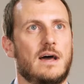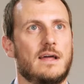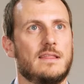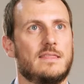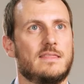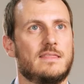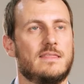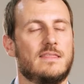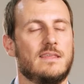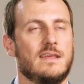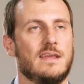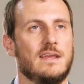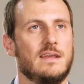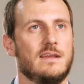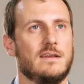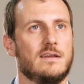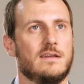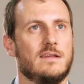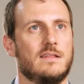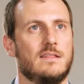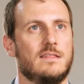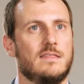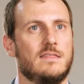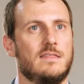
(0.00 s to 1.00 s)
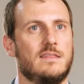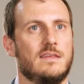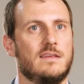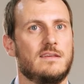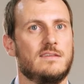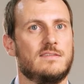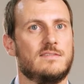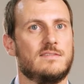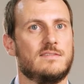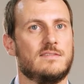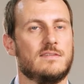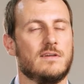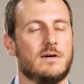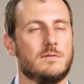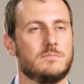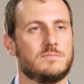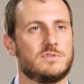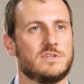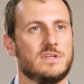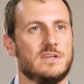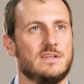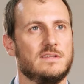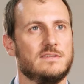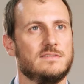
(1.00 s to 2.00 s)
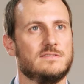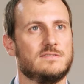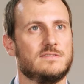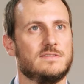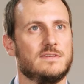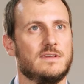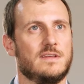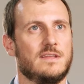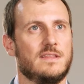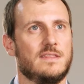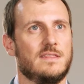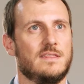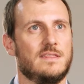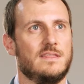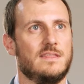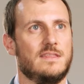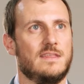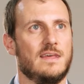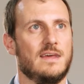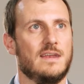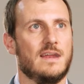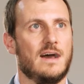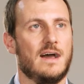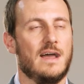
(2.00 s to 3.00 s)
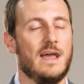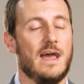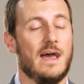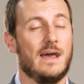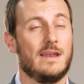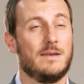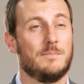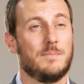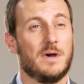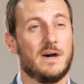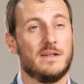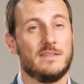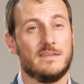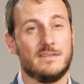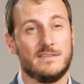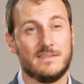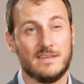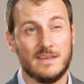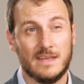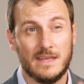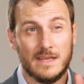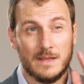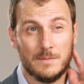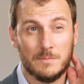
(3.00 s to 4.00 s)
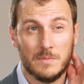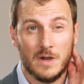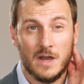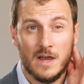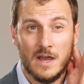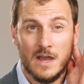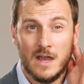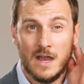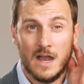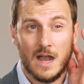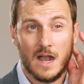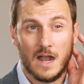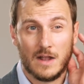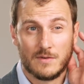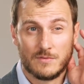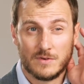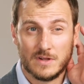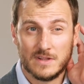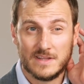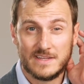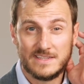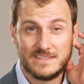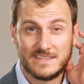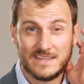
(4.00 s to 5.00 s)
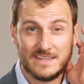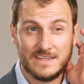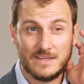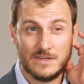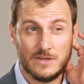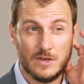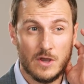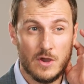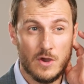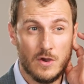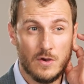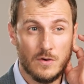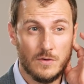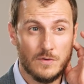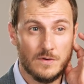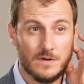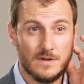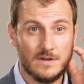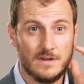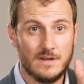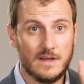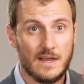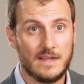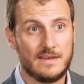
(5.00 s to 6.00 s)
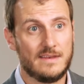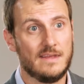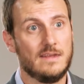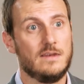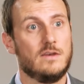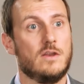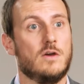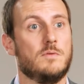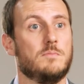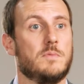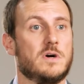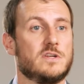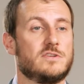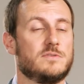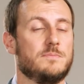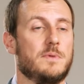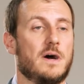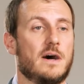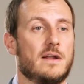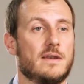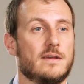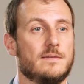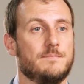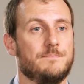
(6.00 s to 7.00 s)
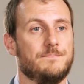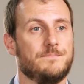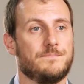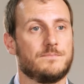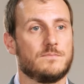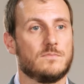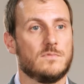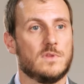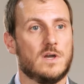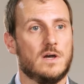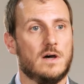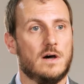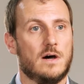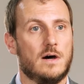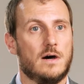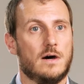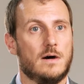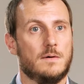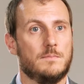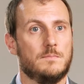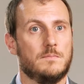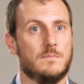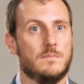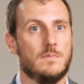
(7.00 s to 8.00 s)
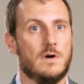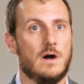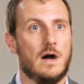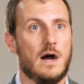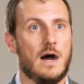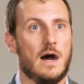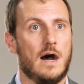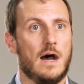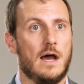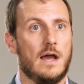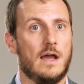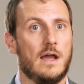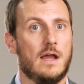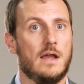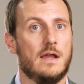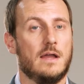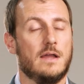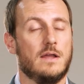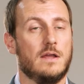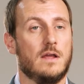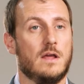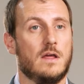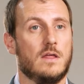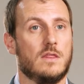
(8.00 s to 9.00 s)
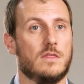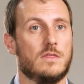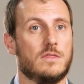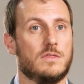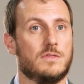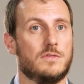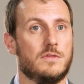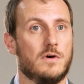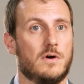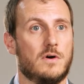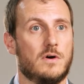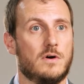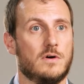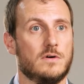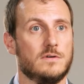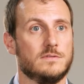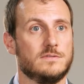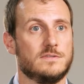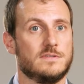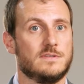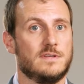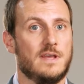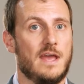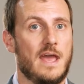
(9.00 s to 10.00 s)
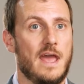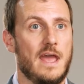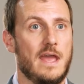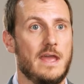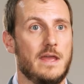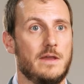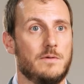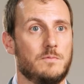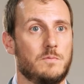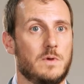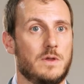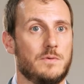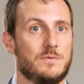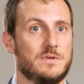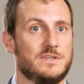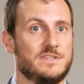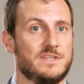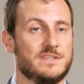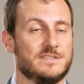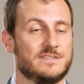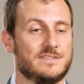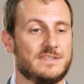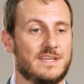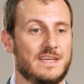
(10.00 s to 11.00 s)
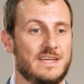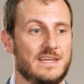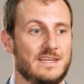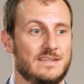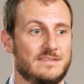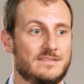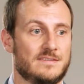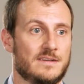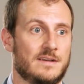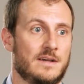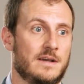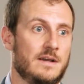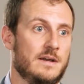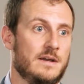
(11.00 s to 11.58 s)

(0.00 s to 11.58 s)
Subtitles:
I think the assumptions that I had about the team, I really didn't know much about it. I thought, hey, we would just get